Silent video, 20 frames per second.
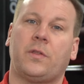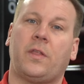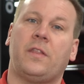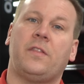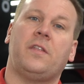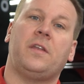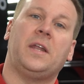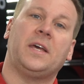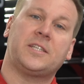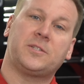
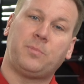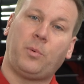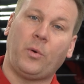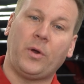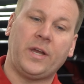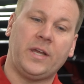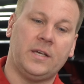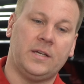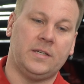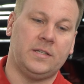then the next
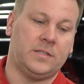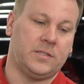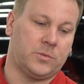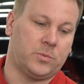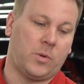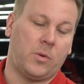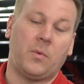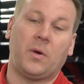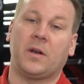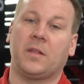point is
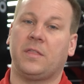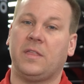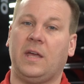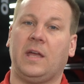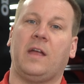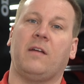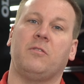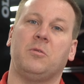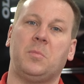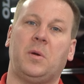we wanna
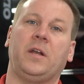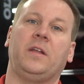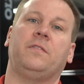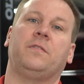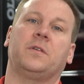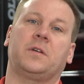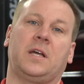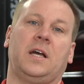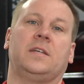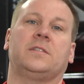thank everybody
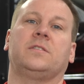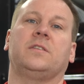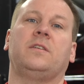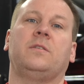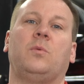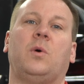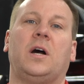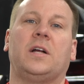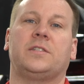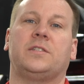for
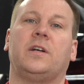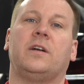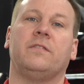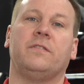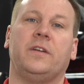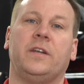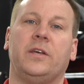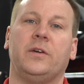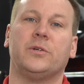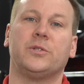constantly watching our
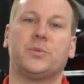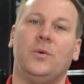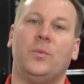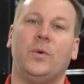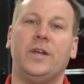videos.